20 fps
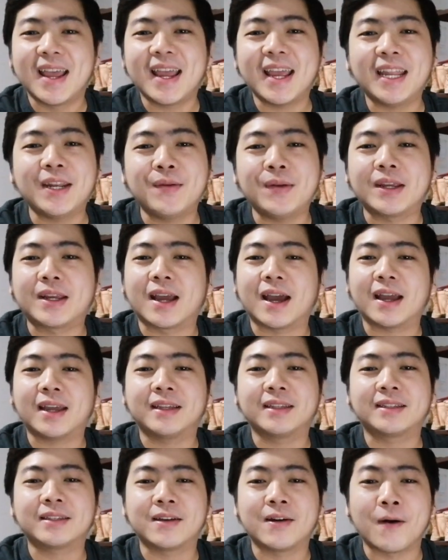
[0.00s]
Anyway,
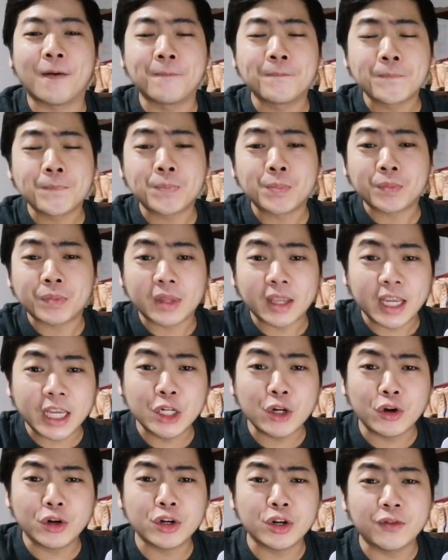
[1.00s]
guys,
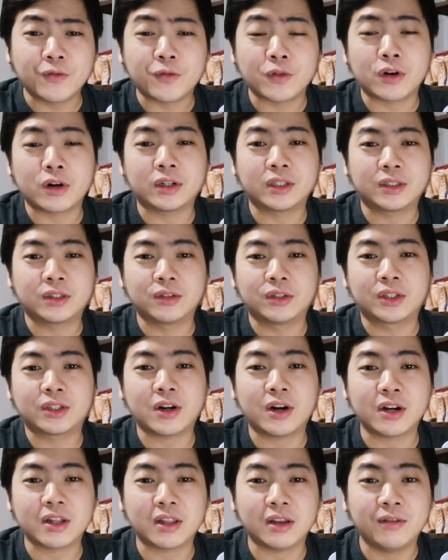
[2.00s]
in order for us to
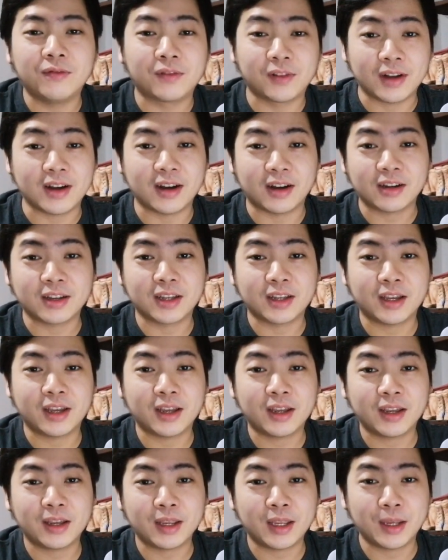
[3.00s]
start a vlog,
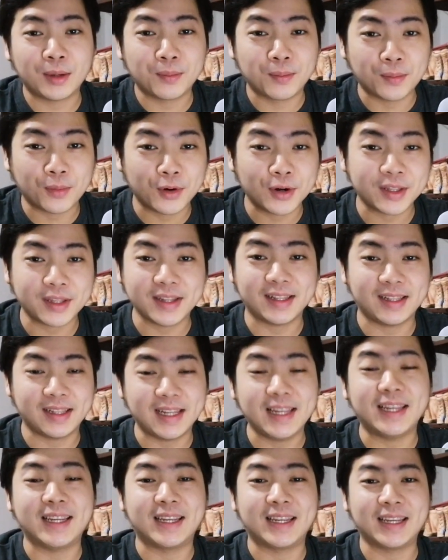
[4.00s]

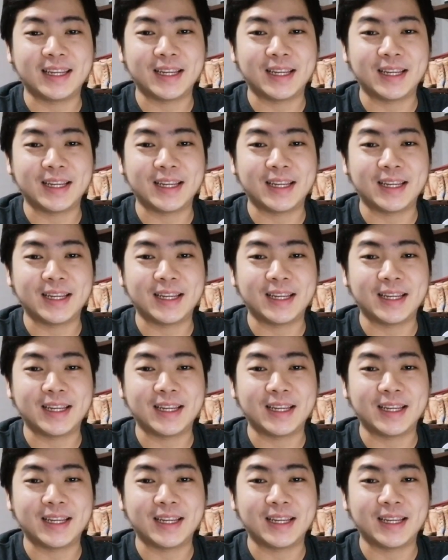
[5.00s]
importantly,